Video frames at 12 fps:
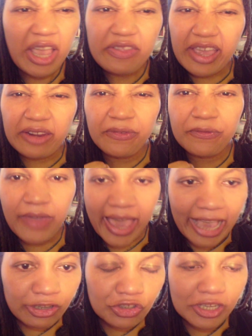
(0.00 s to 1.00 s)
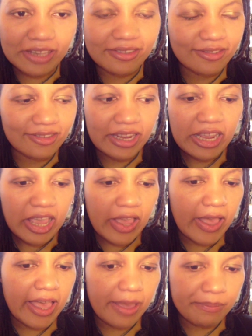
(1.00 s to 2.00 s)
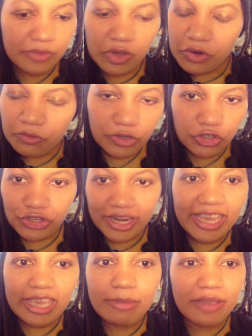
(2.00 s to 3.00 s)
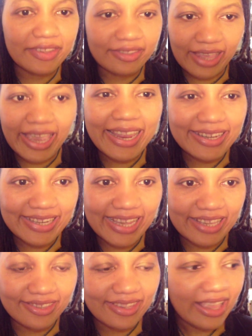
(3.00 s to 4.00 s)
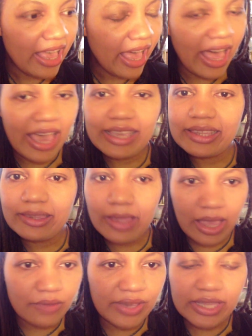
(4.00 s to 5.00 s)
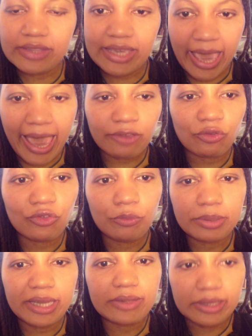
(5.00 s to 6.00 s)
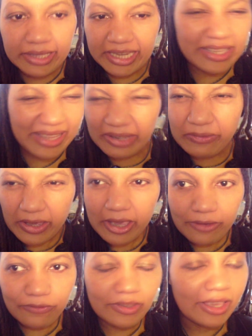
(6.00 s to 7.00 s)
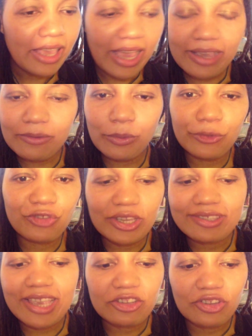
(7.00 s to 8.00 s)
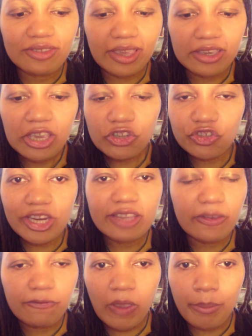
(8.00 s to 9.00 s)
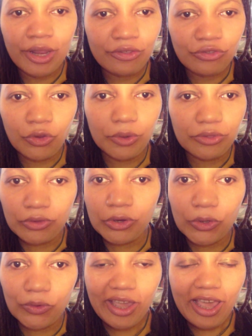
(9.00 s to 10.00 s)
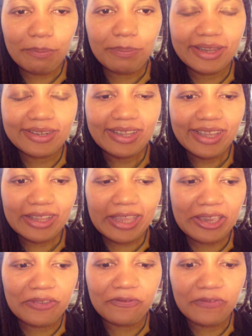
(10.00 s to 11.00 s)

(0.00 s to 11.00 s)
That fascist um, regime of the scientist. I love it. And the actress who played the lead, like, uh, what she said, she's like, she's a feminist through and through, but, like,